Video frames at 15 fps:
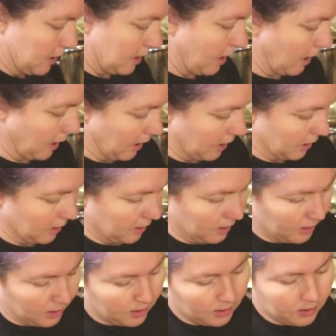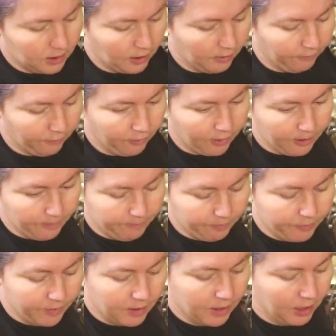uh, stuff
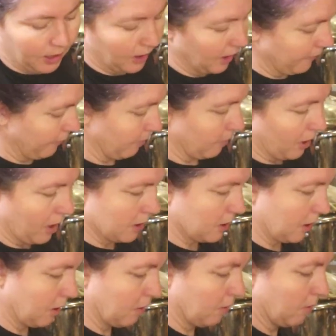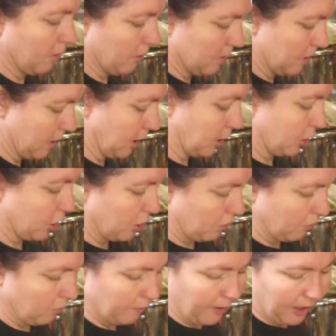um, that you get from Costco, those, like,
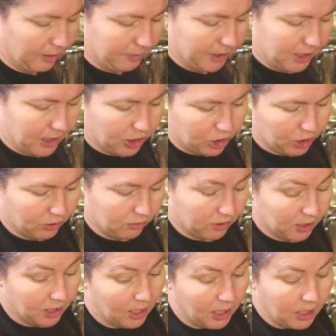chew, vitamin C chews.